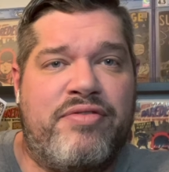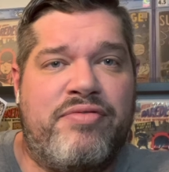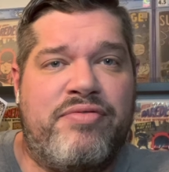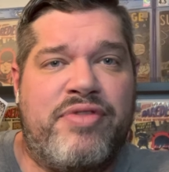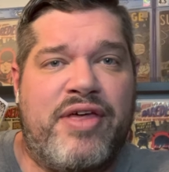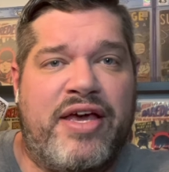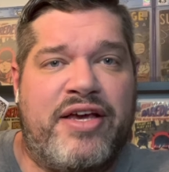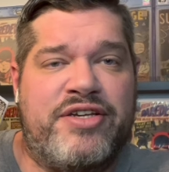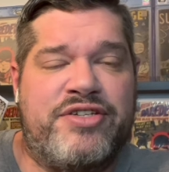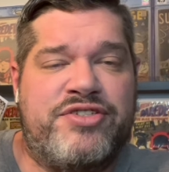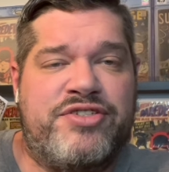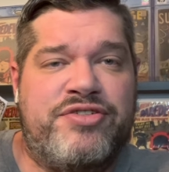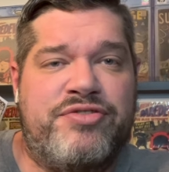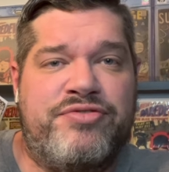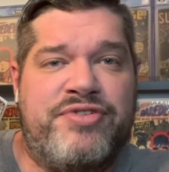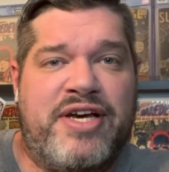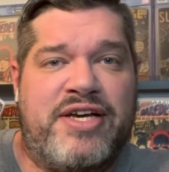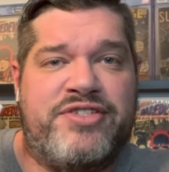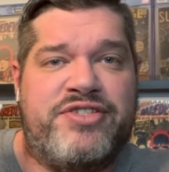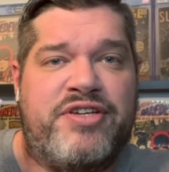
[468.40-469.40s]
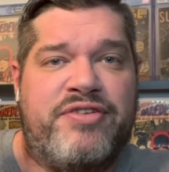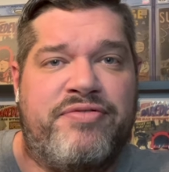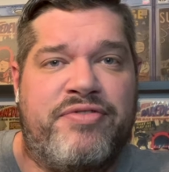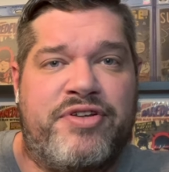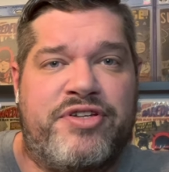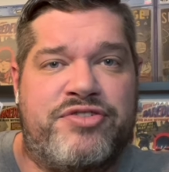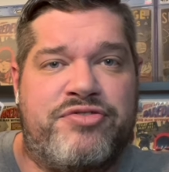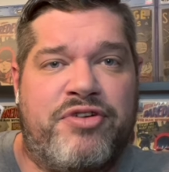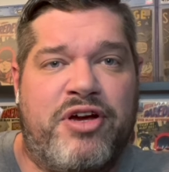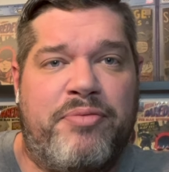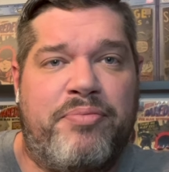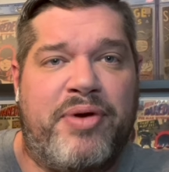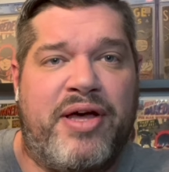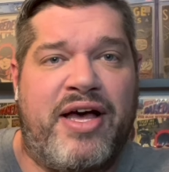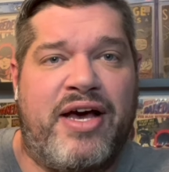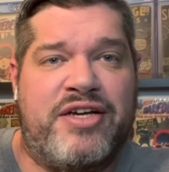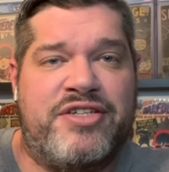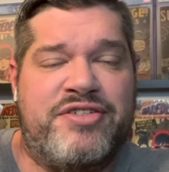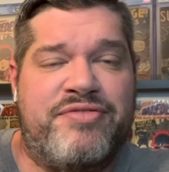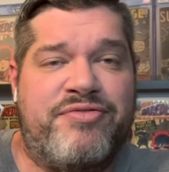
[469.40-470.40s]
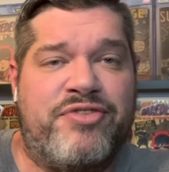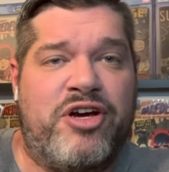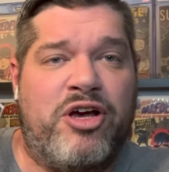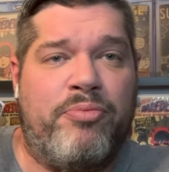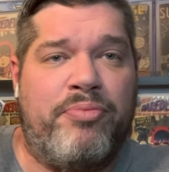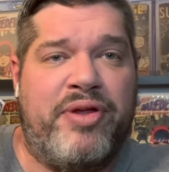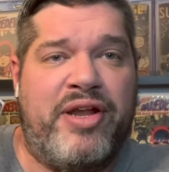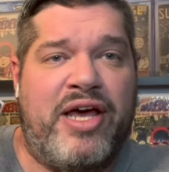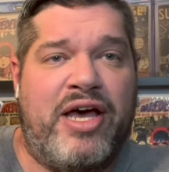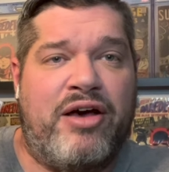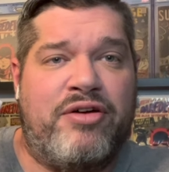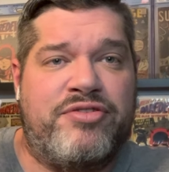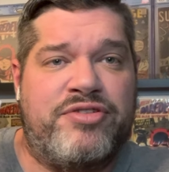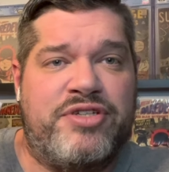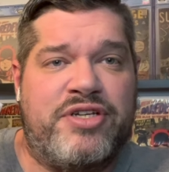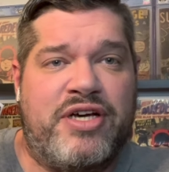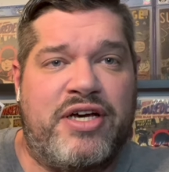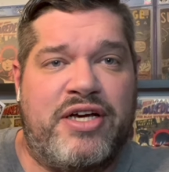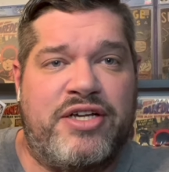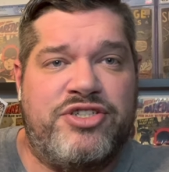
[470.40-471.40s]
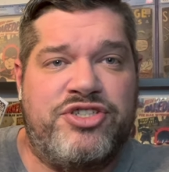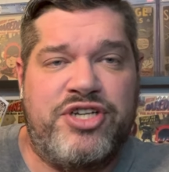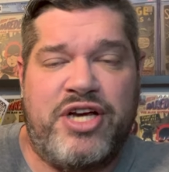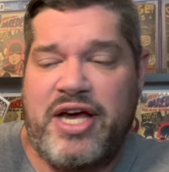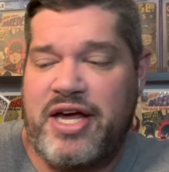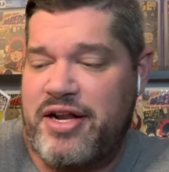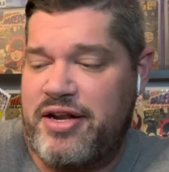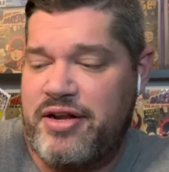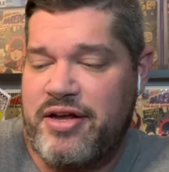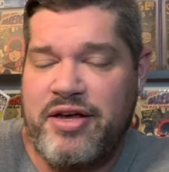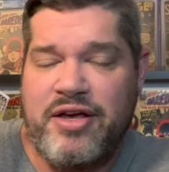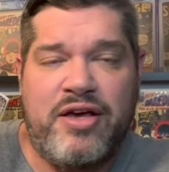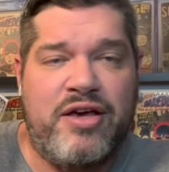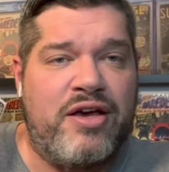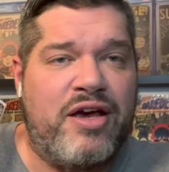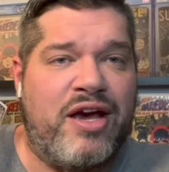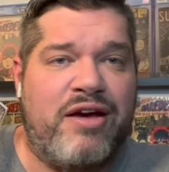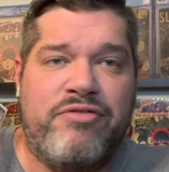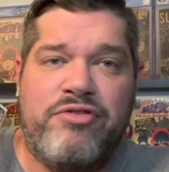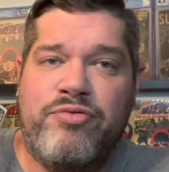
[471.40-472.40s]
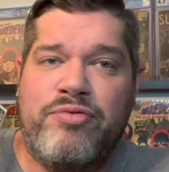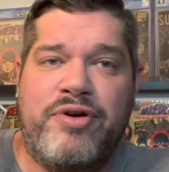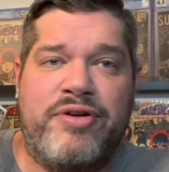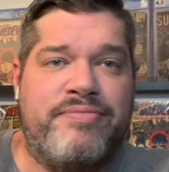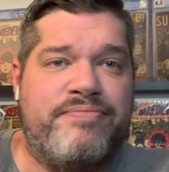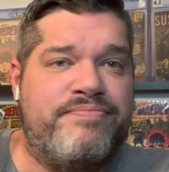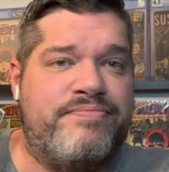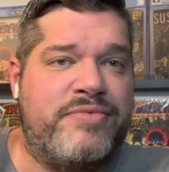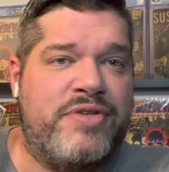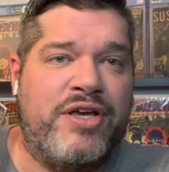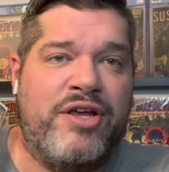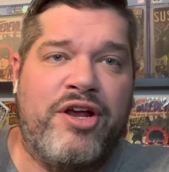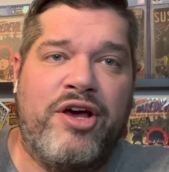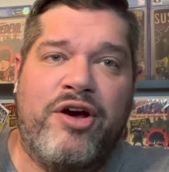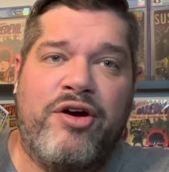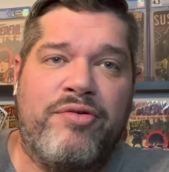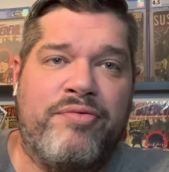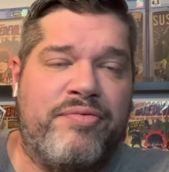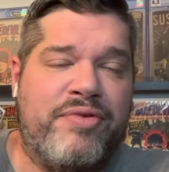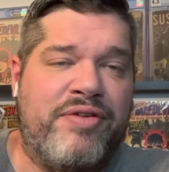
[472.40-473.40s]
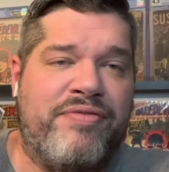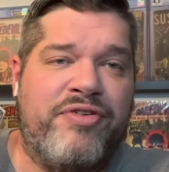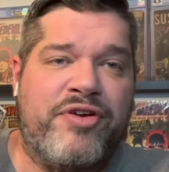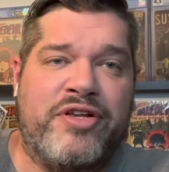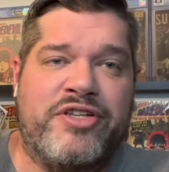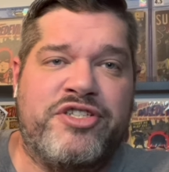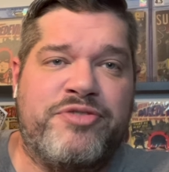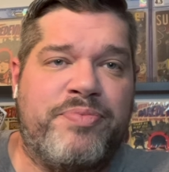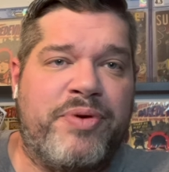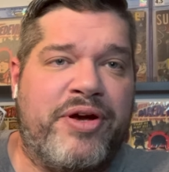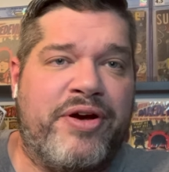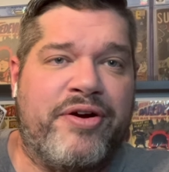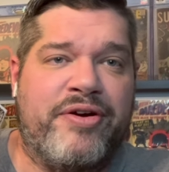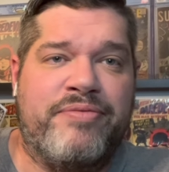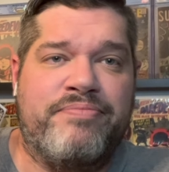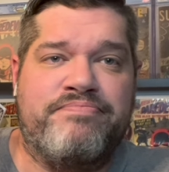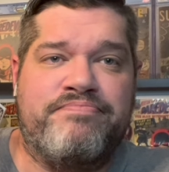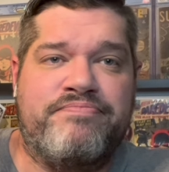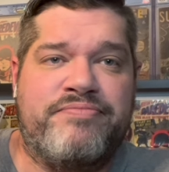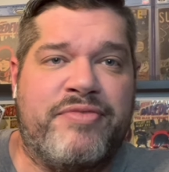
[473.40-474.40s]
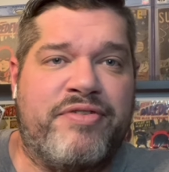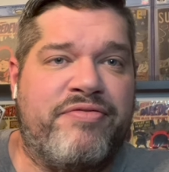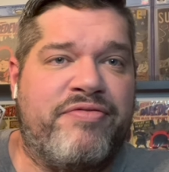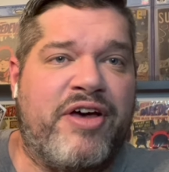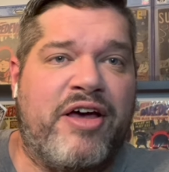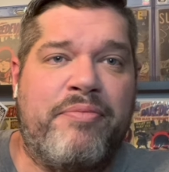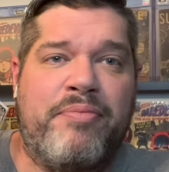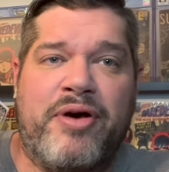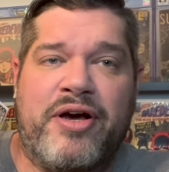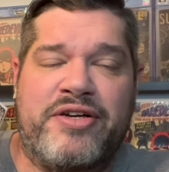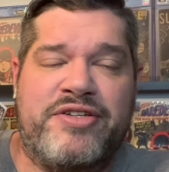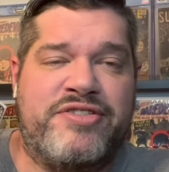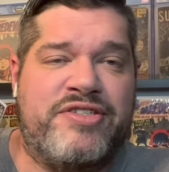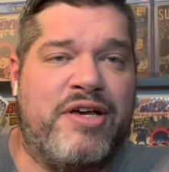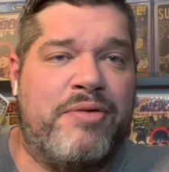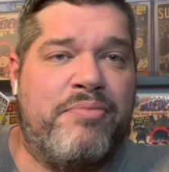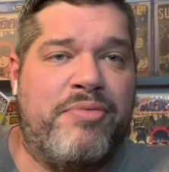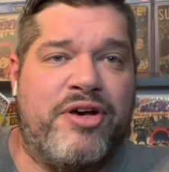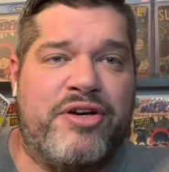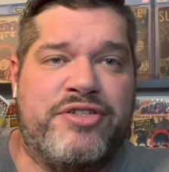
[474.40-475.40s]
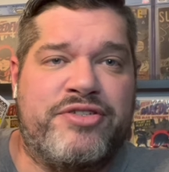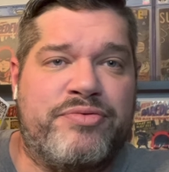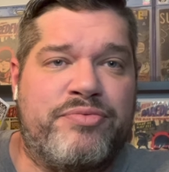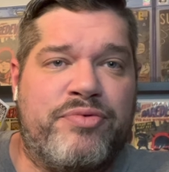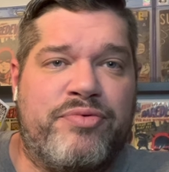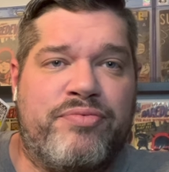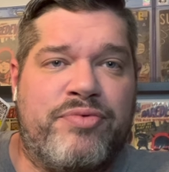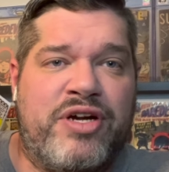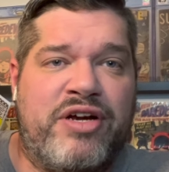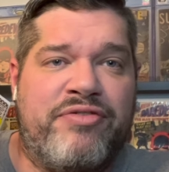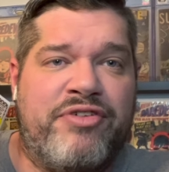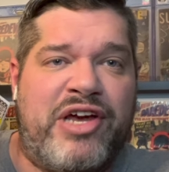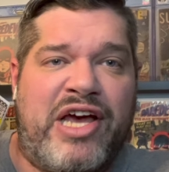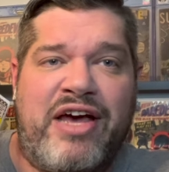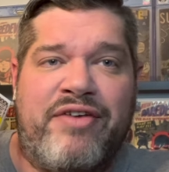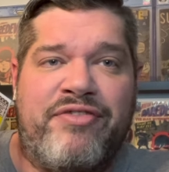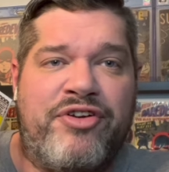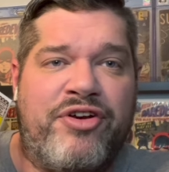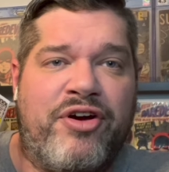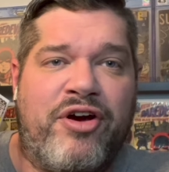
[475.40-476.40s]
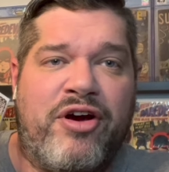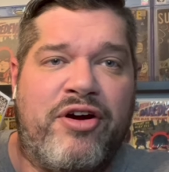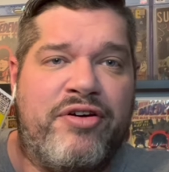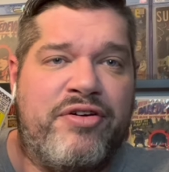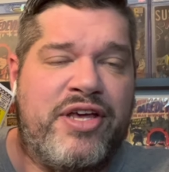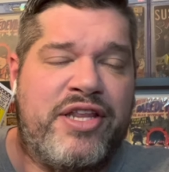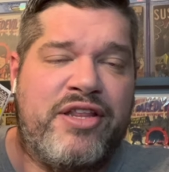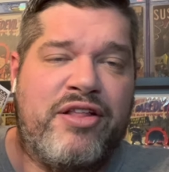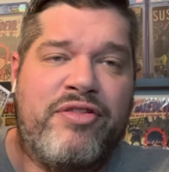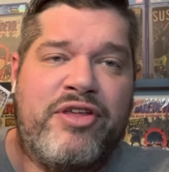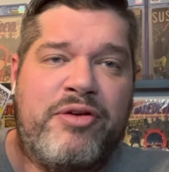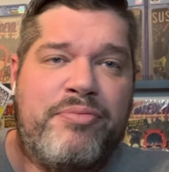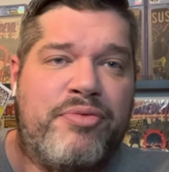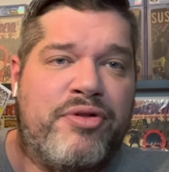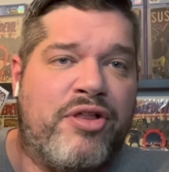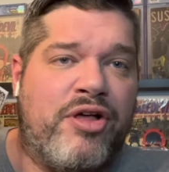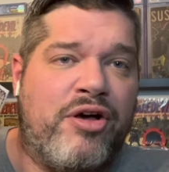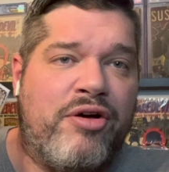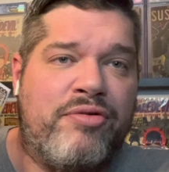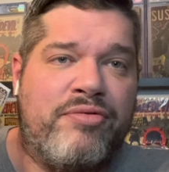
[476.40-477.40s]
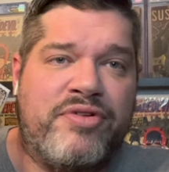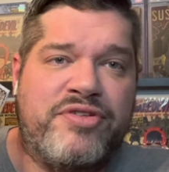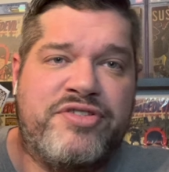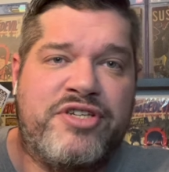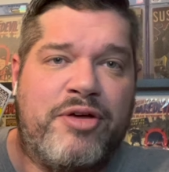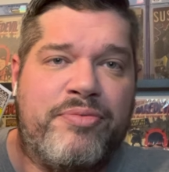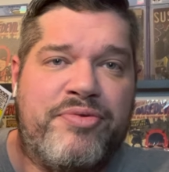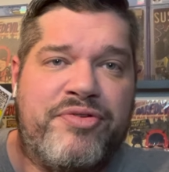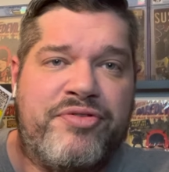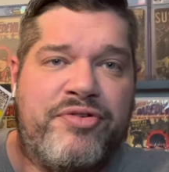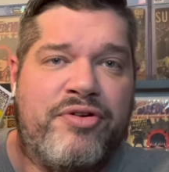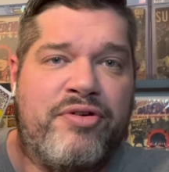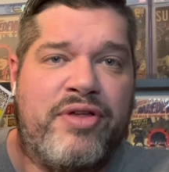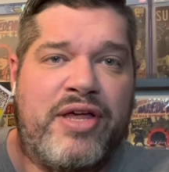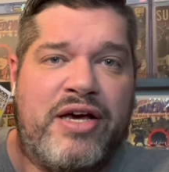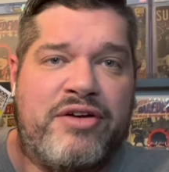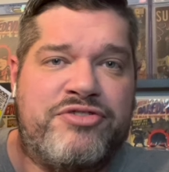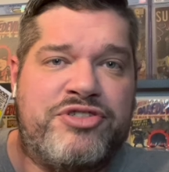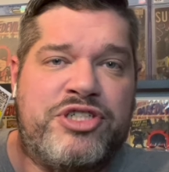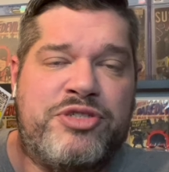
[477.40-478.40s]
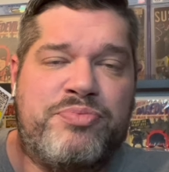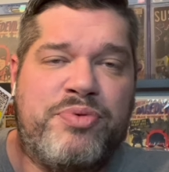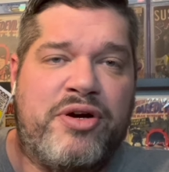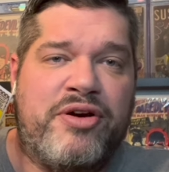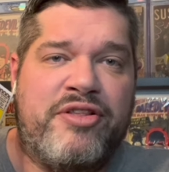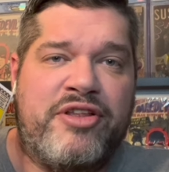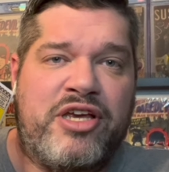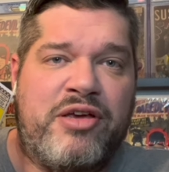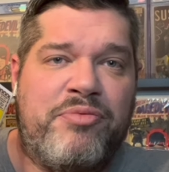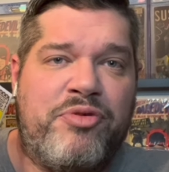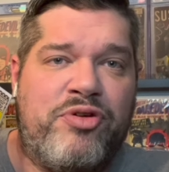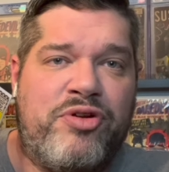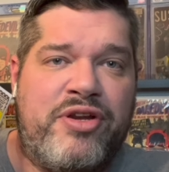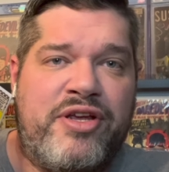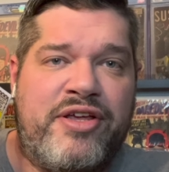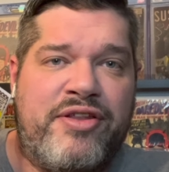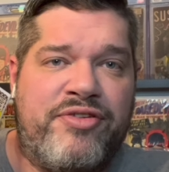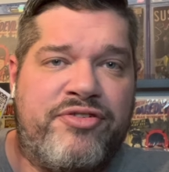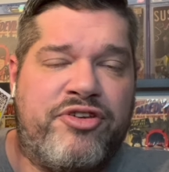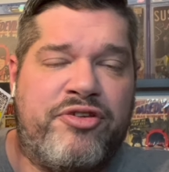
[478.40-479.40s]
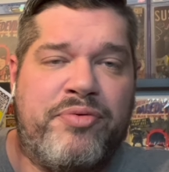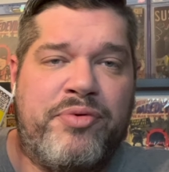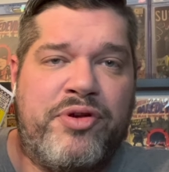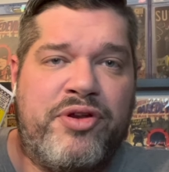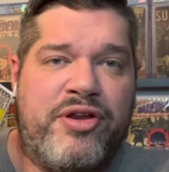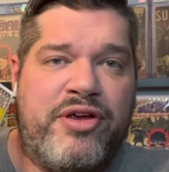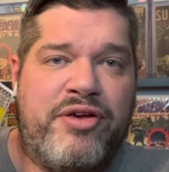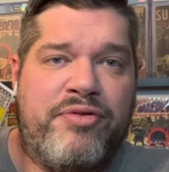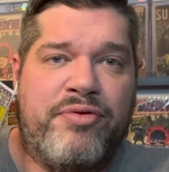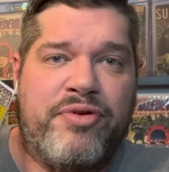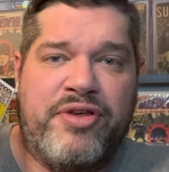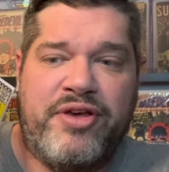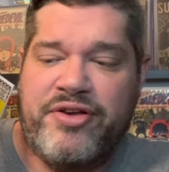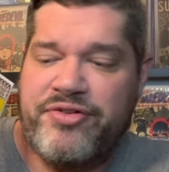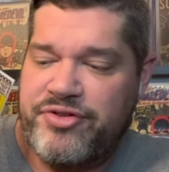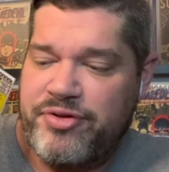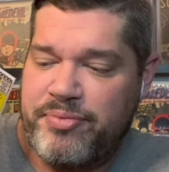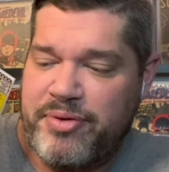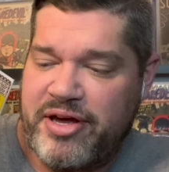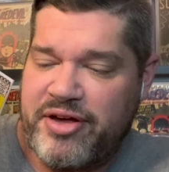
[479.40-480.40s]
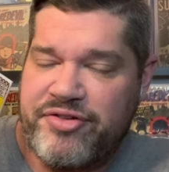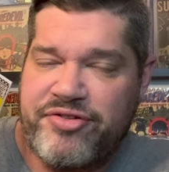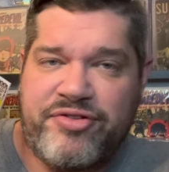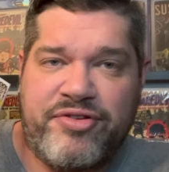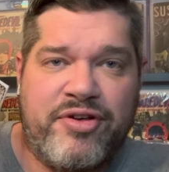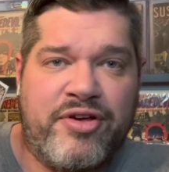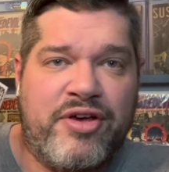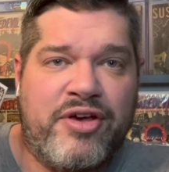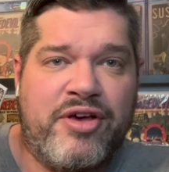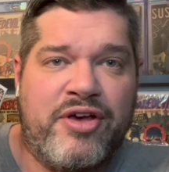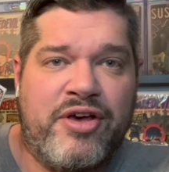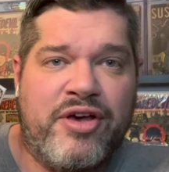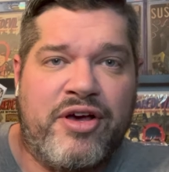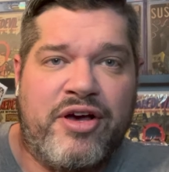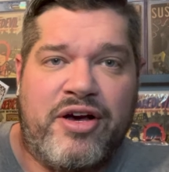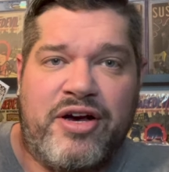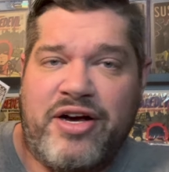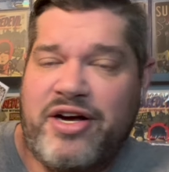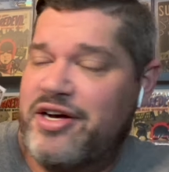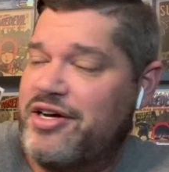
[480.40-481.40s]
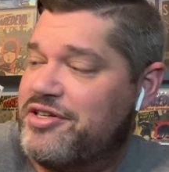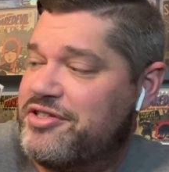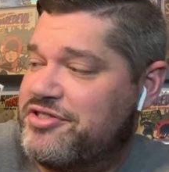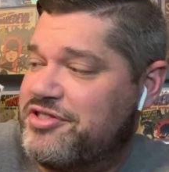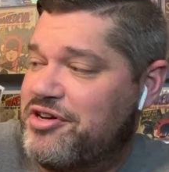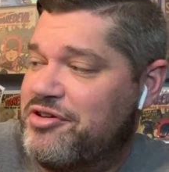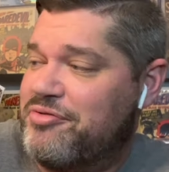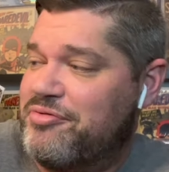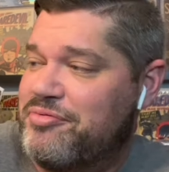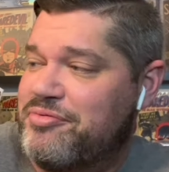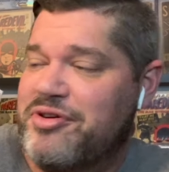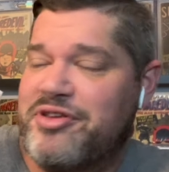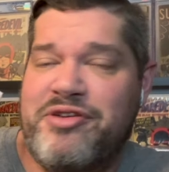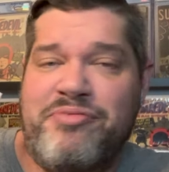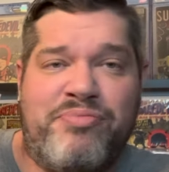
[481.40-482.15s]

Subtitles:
thanks to Tessa for this great box and for helping out. Jen, everyone, you know, if you can spare $5, $10, whatever you have in your heart, hit the link below. Let's help this girl out. She's part of the community, and this community really is the best. So really